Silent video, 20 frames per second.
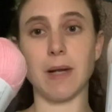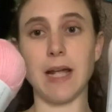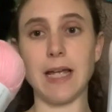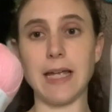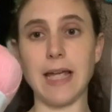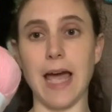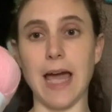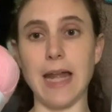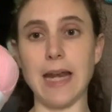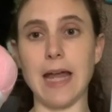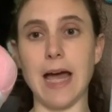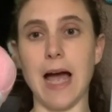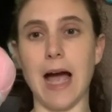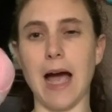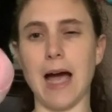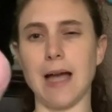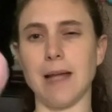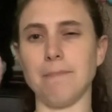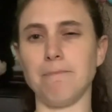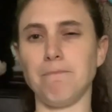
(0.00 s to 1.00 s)
get.
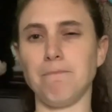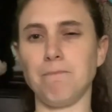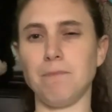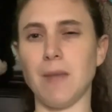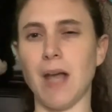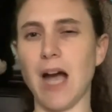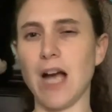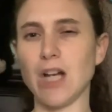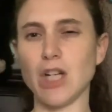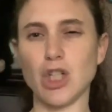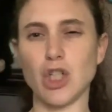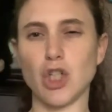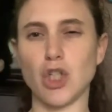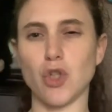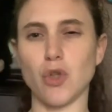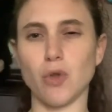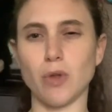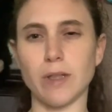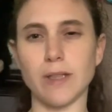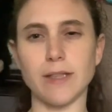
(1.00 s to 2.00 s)
I'm not
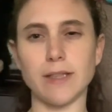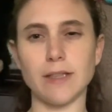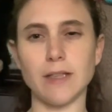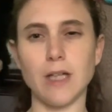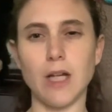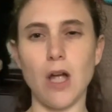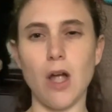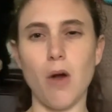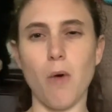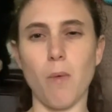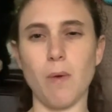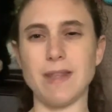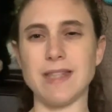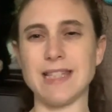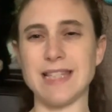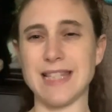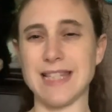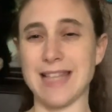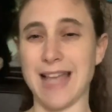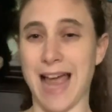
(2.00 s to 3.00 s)
sure when
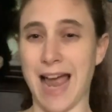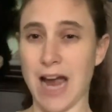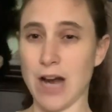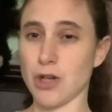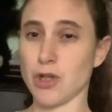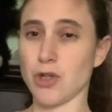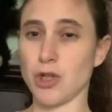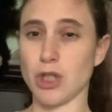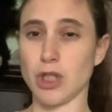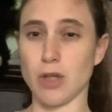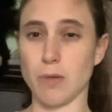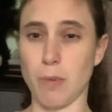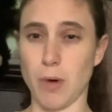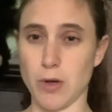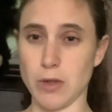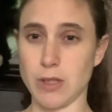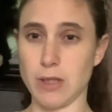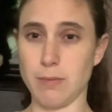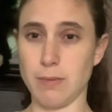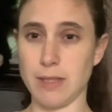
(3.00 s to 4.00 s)
this is actually
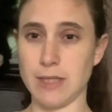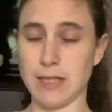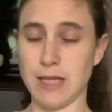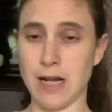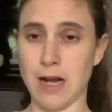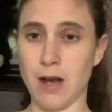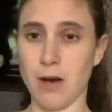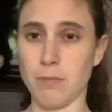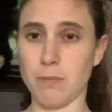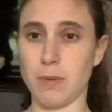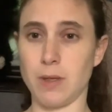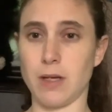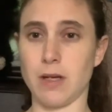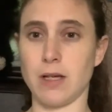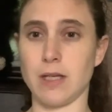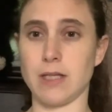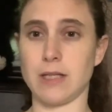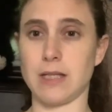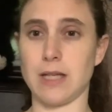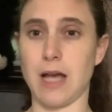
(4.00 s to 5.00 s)
supposed to be sent out,
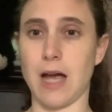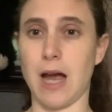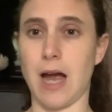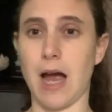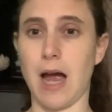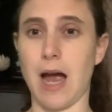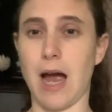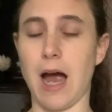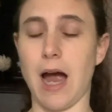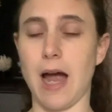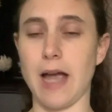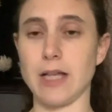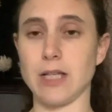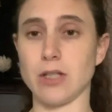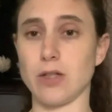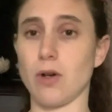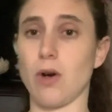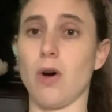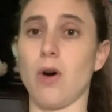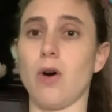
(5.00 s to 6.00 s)
because I
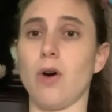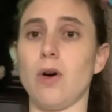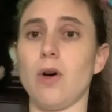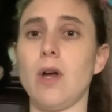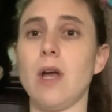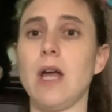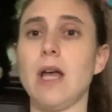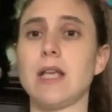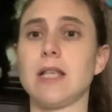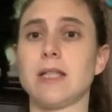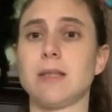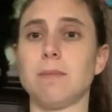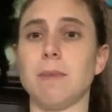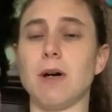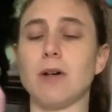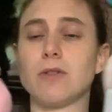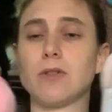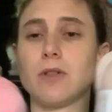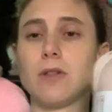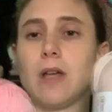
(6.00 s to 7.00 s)
saw
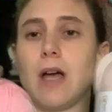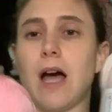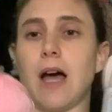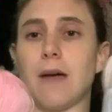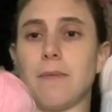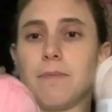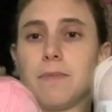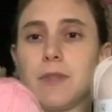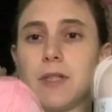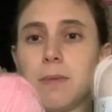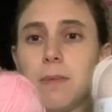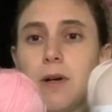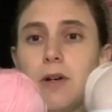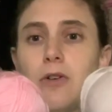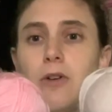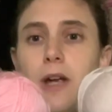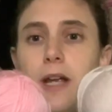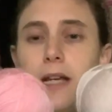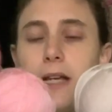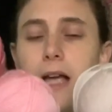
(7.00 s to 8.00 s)
Smell
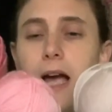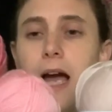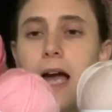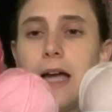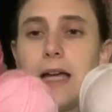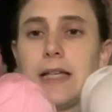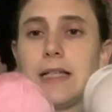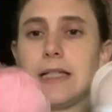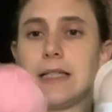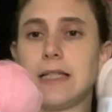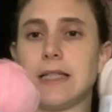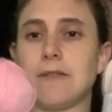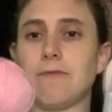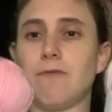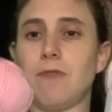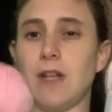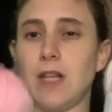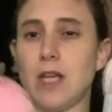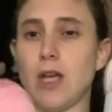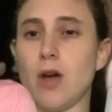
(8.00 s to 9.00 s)
Great Guy's
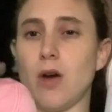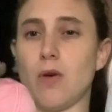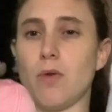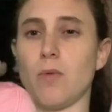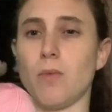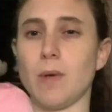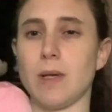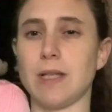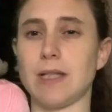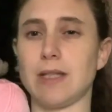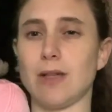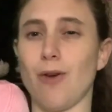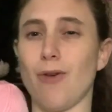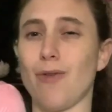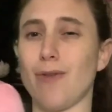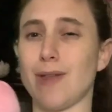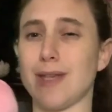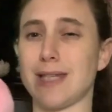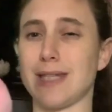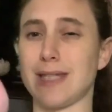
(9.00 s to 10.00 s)
video was
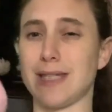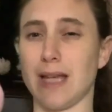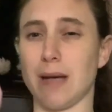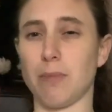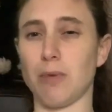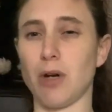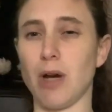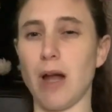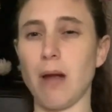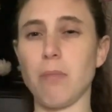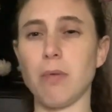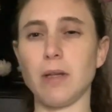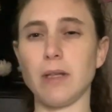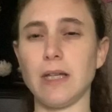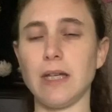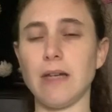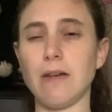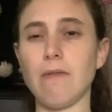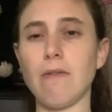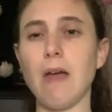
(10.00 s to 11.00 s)
over the summer, I
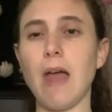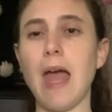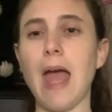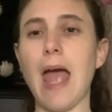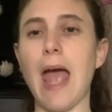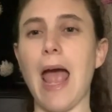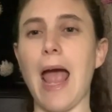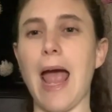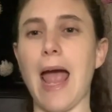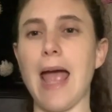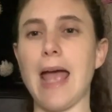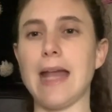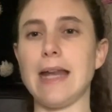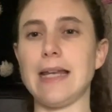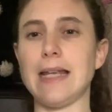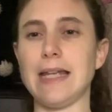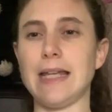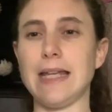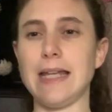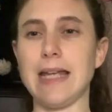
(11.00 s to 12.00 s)
believe, and
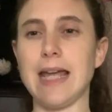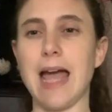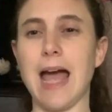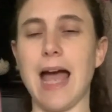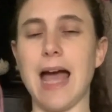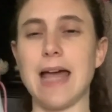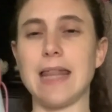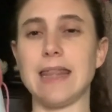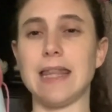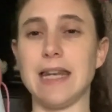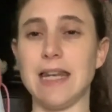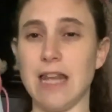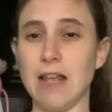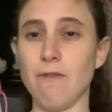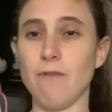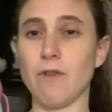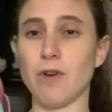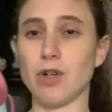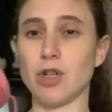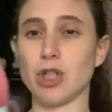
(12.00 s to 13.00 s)
he had the
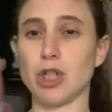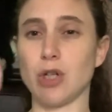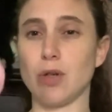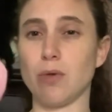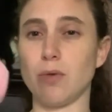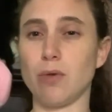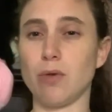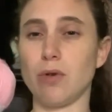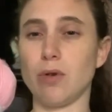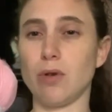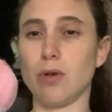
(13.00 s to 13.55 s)
knit version,